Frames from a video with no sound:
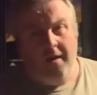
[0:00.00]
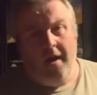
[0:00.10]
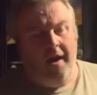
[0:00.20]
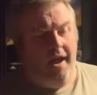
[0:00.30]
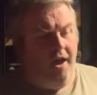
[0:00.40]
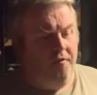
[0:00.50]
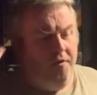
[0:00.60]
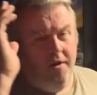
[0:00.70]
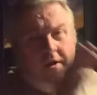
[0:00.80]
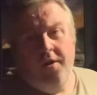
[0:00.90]
I have
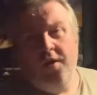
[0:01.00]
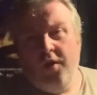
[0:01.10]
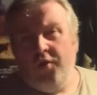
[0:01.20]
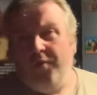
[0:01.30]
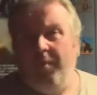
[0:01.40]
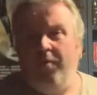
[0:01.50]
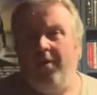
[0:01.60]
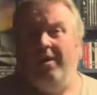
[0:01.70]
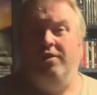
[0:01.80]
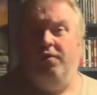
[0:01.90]
3
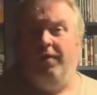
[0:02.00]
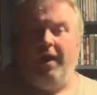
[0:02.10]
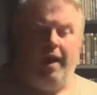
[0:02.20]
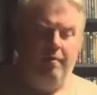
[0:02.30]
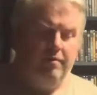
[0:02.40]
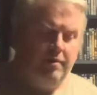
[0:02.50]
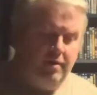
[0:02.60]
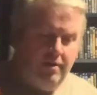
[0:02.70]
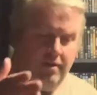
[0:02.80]
bookcases for games.